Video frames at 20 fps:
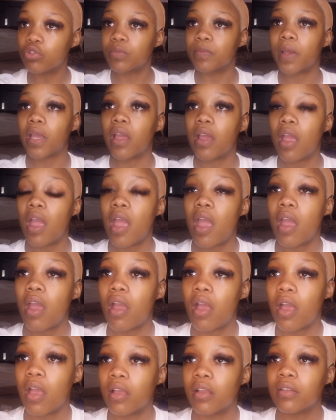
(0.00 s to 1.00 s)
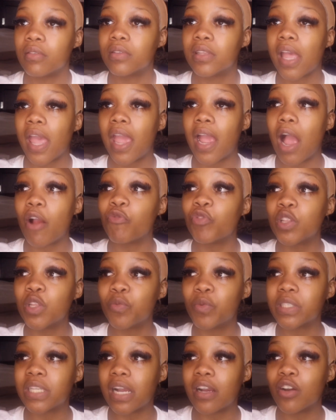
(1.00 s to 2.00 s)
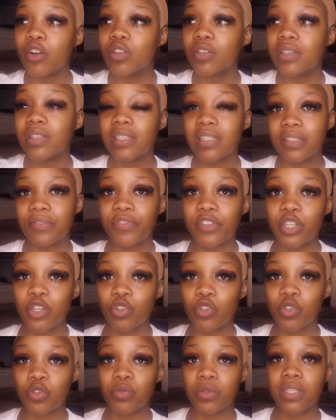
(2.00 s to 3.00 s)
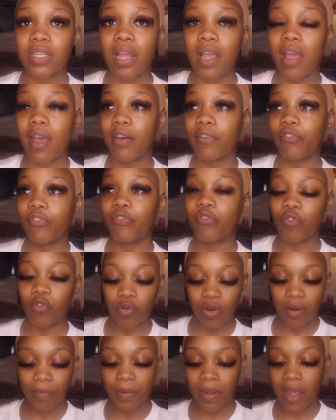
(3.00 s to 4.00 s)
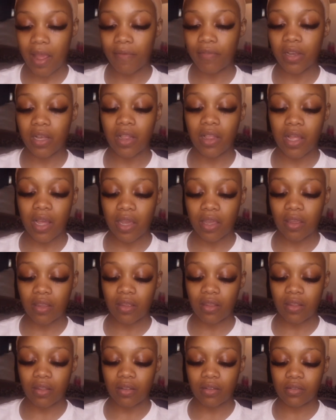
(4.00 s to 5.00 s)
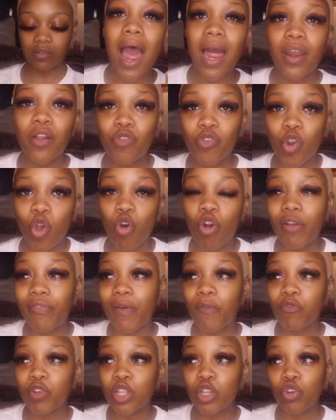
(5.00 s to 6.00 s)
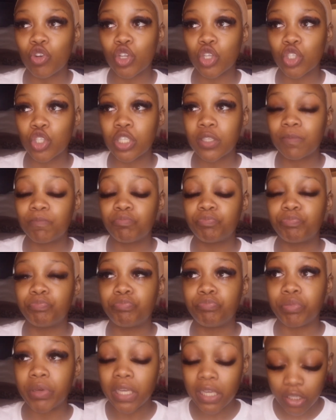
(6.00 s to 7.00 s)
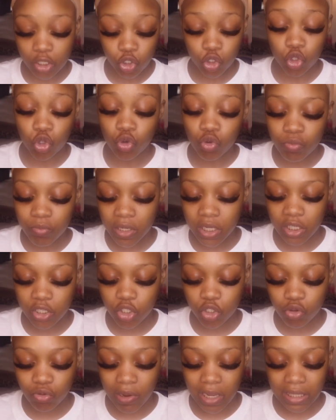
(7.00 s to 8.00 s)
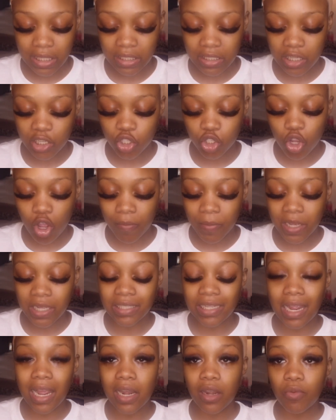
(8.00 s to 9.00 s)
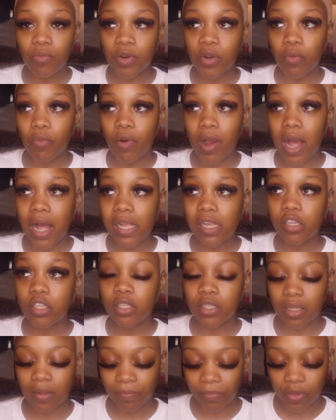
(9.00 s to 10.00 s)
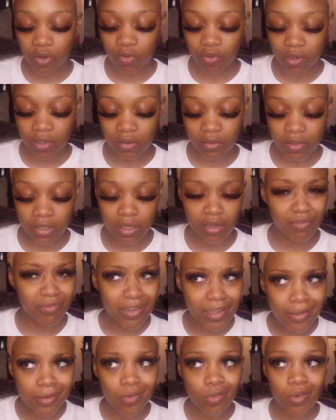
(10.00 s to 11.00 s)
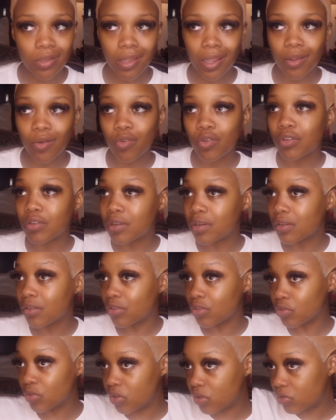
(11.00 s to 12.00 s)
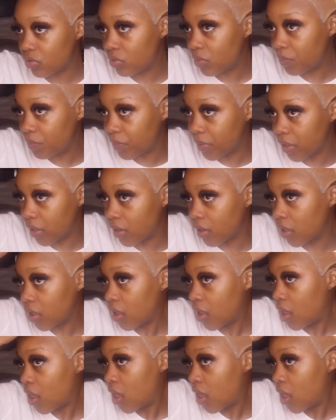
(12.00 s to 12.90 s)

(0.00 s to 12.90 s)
me. Dang, I really wish I could go to this video shoot today at 4, but I have a client. I don't know if I'm really gonna speak too much throughout this install because I kind of want to watch something on TV or like on YouTube, but